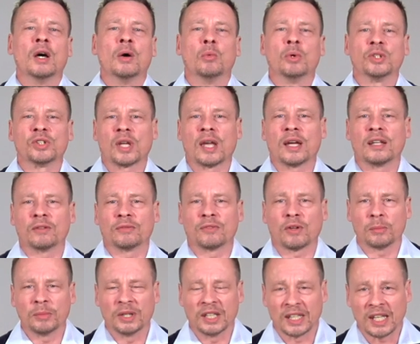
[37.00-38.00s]
Which kind of
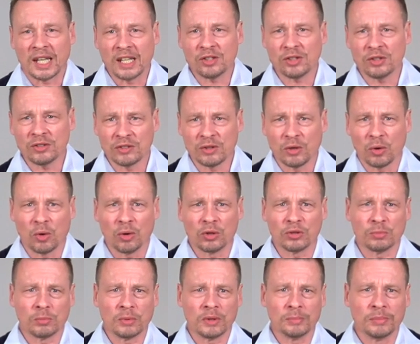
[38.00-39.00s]
communications
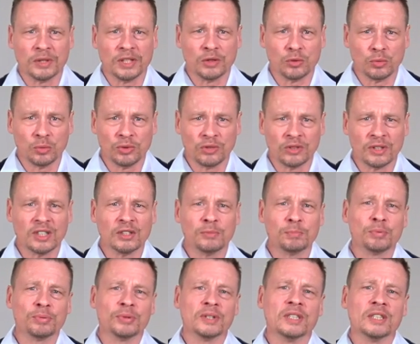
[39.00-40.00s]
goals will be used is
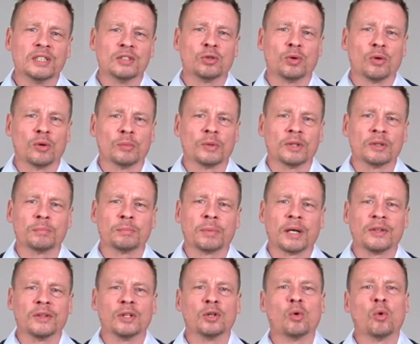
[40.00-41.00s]
predetermined
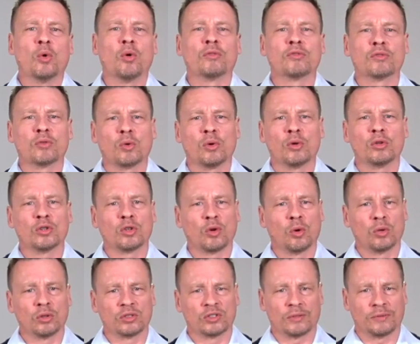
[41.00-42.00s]
by the overall
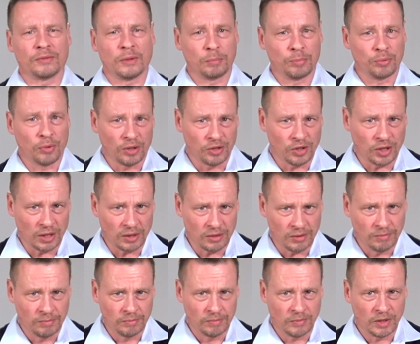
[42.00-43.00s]
goals of the
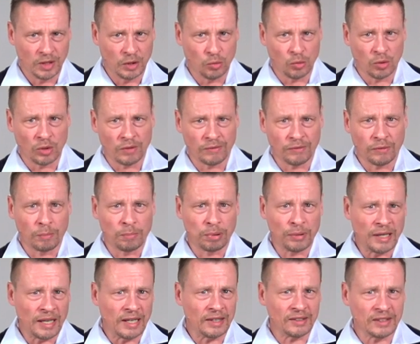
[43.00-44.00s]
project. In order for
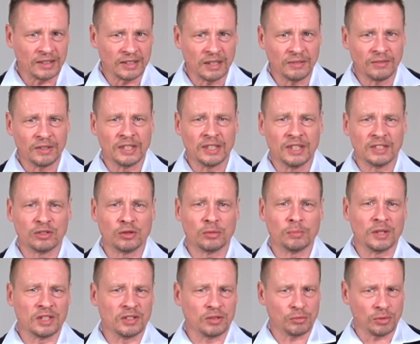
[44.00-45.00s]
planned activities to
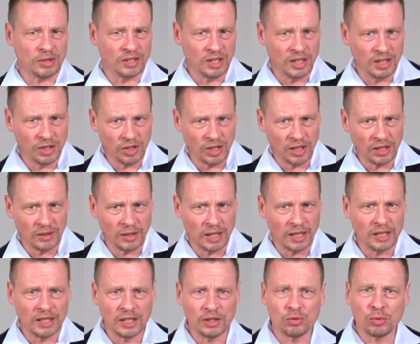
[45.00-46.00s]
be strategic,
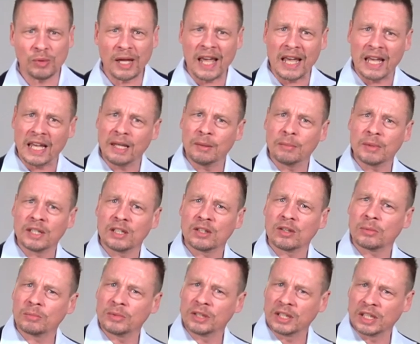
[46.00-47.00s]
they need to aim at a
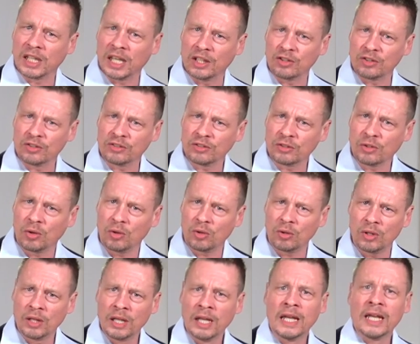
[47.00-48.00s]
communications
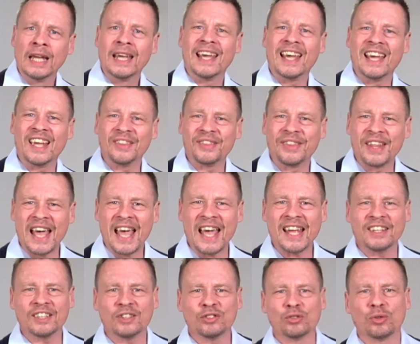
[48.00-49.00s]
goal, and
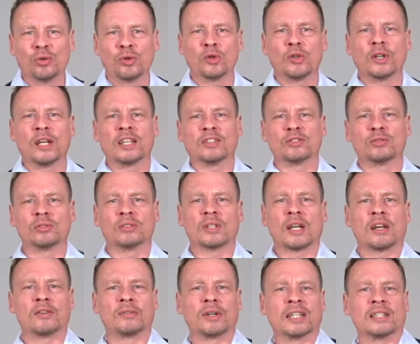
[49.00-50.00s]
that in turn has to
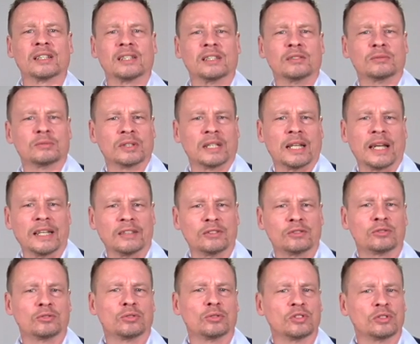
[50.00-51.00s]
directly
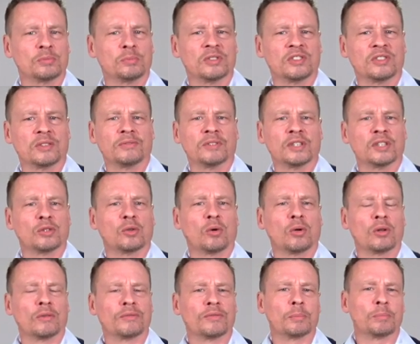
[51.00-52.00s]
relate to a specific
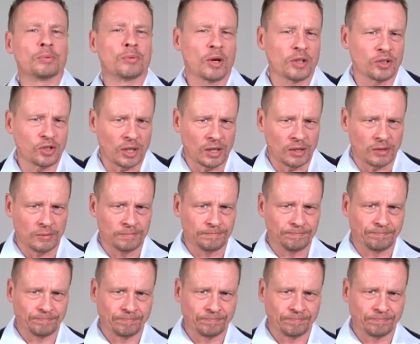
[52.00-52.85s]
goal of the project.